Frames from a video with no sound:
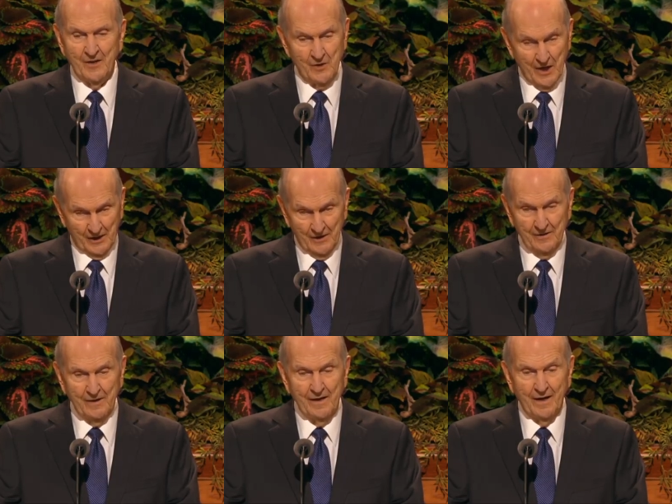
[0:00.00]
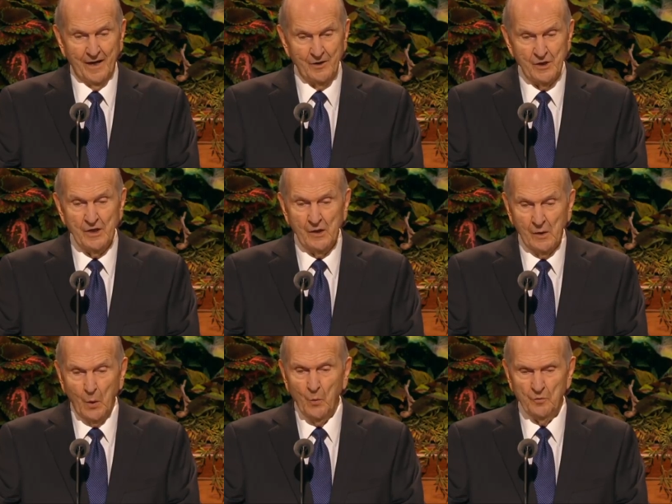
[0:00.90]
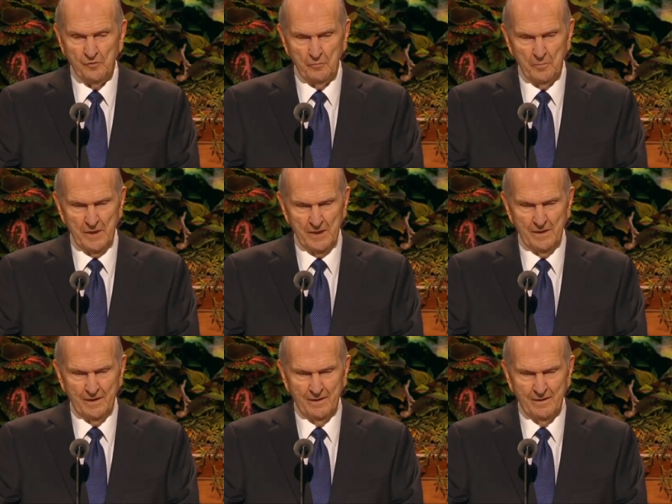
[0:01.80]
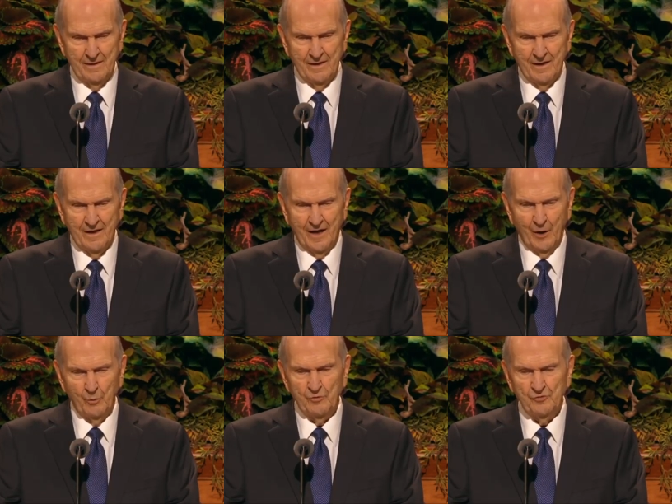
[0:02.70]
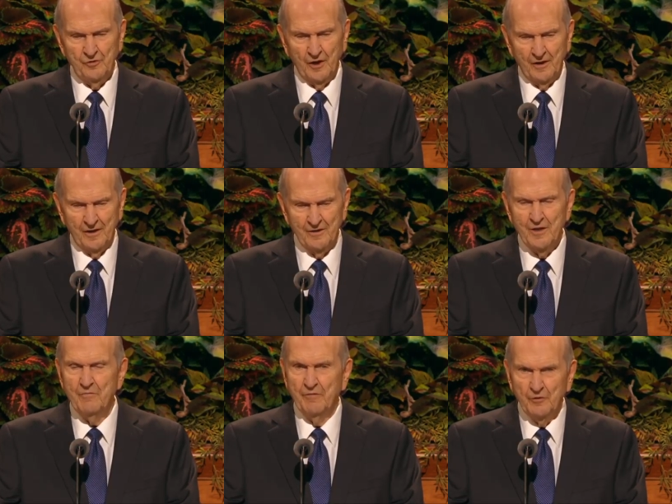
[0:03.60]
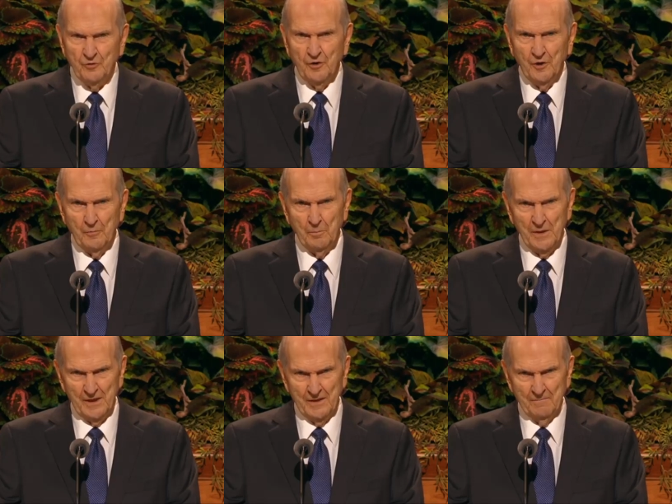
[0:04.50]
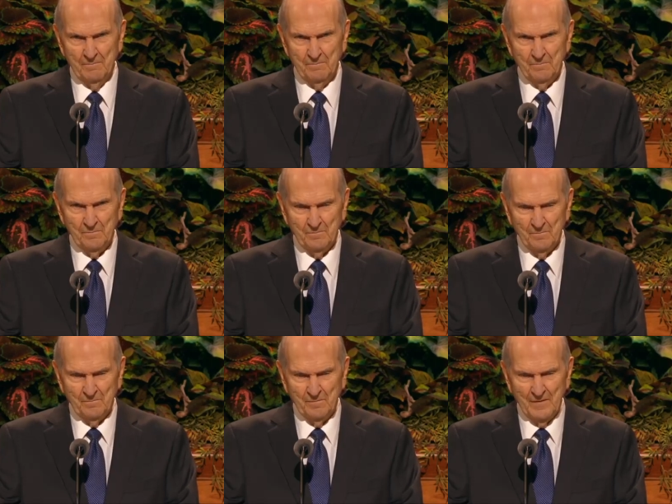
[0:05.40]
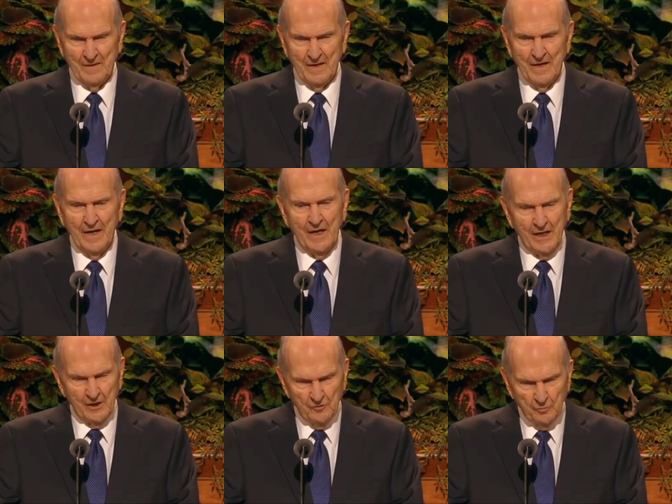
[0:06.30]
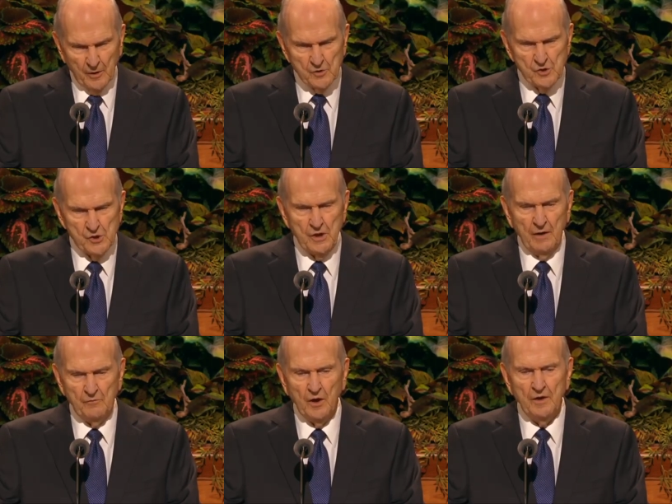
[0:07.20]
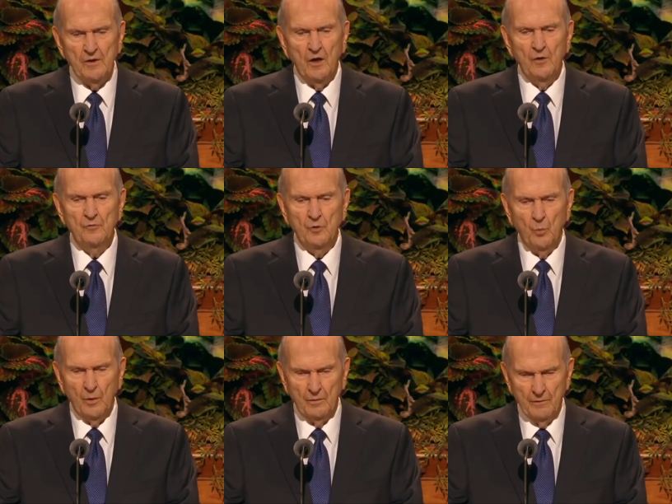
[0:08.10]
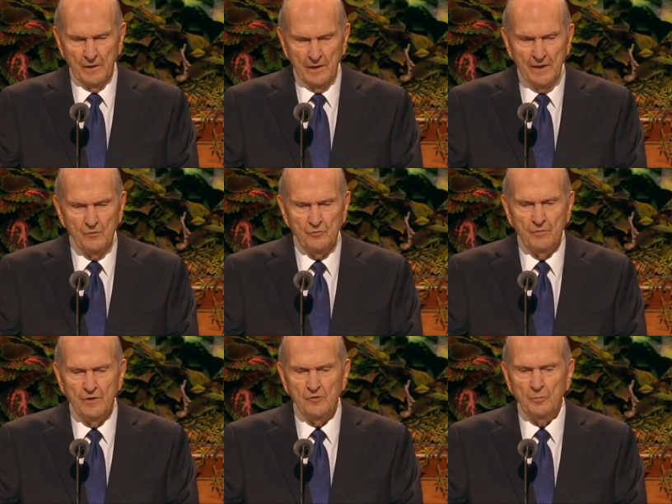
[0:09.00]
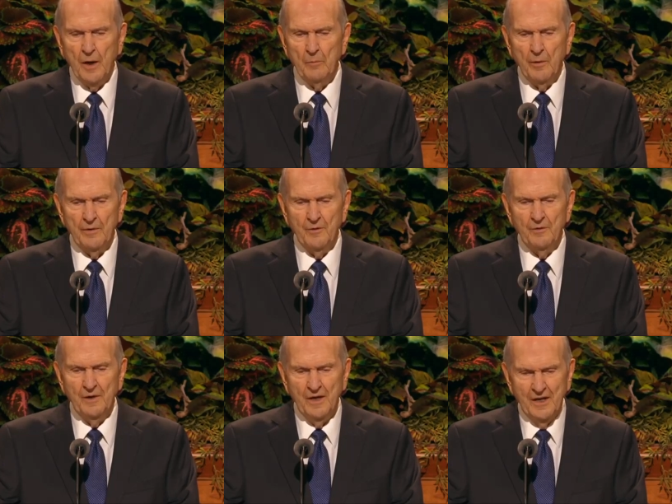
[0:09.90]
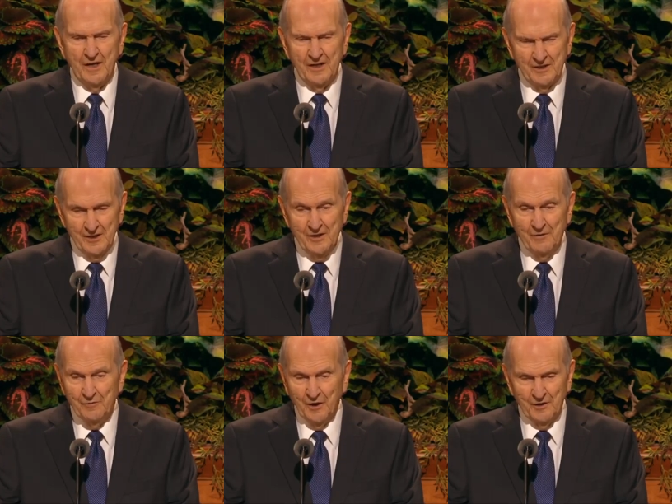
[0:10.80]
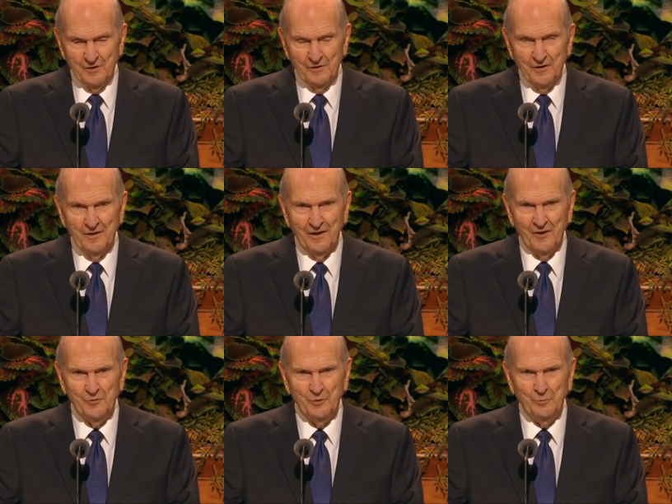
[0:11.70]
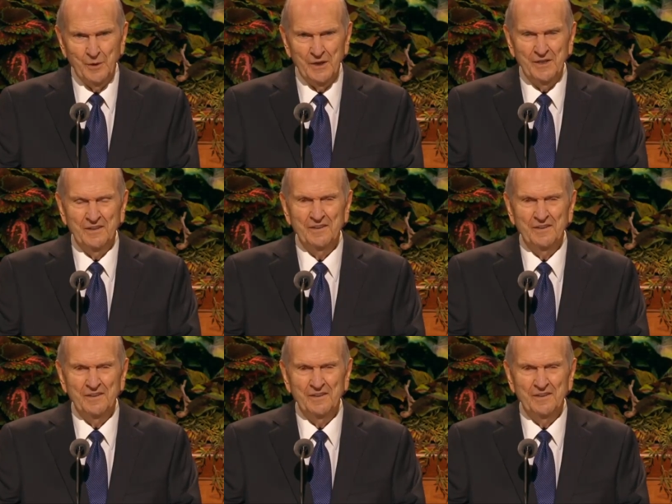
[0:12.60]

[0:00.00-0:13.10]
Naked, and ye clothed me. I was sick, and ye visited me. Inasmuch as ye have done it unto one of the least of these, my brethren, ye have done it unto me.